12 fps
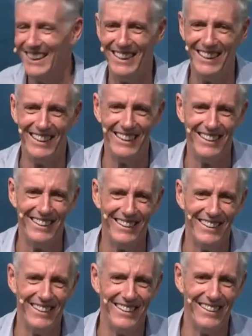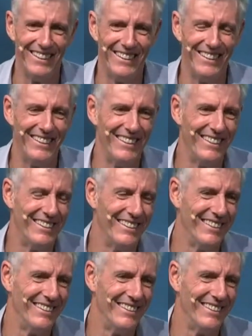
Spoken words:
(silence)